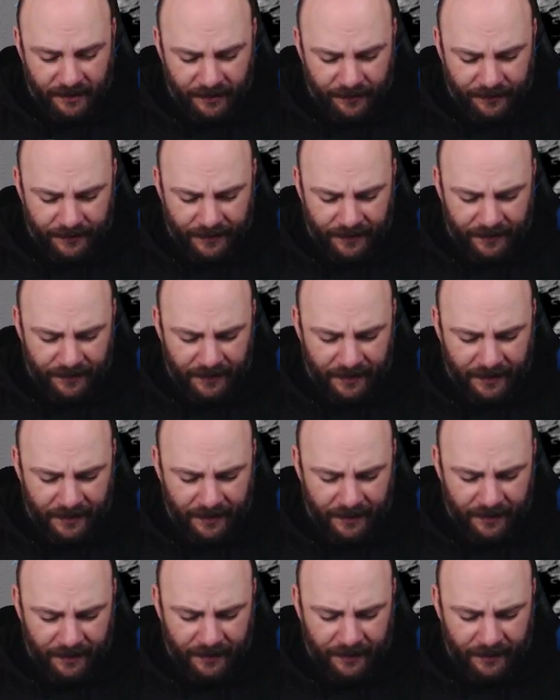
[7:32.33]
then
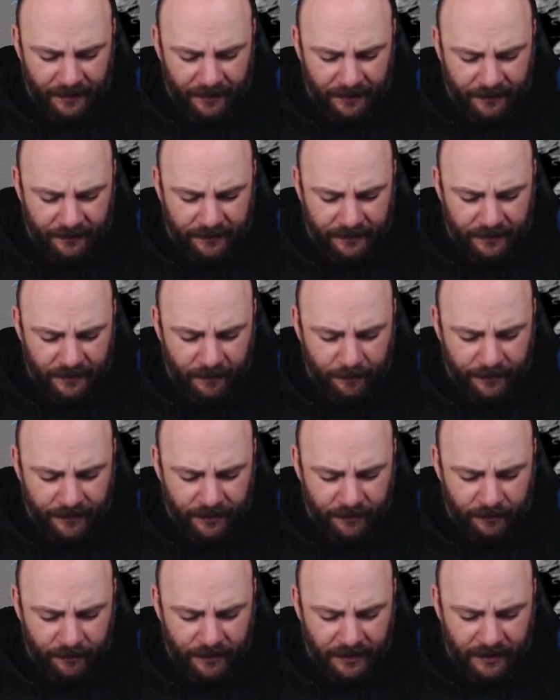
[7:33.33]

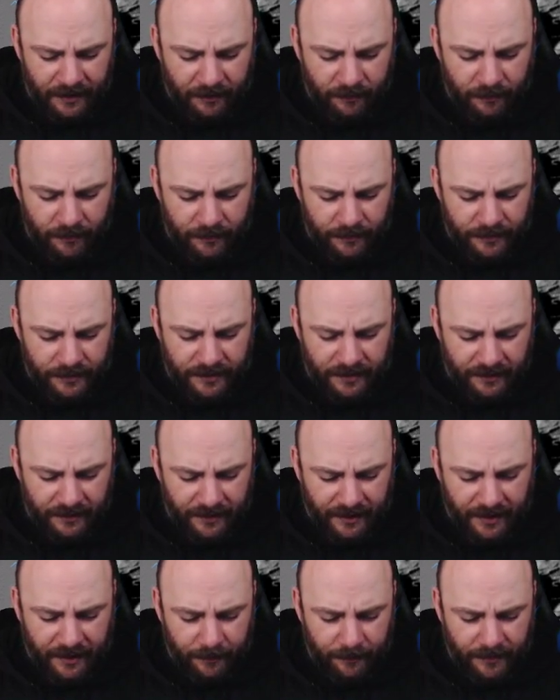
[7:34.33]
AW equals
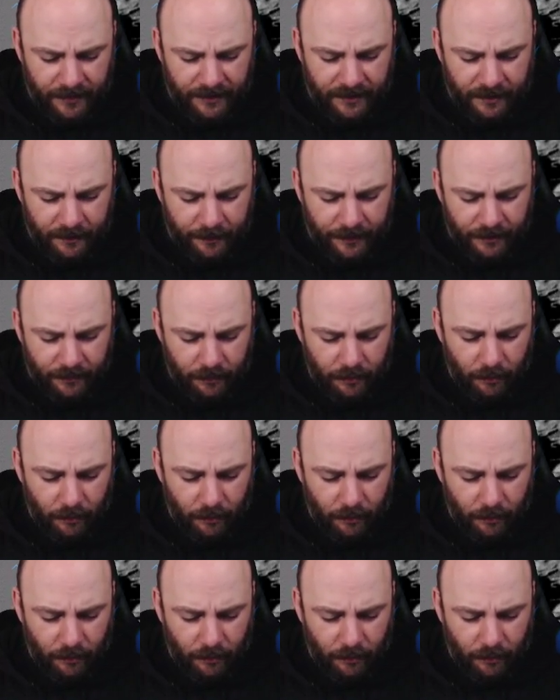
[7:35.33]
lambda W.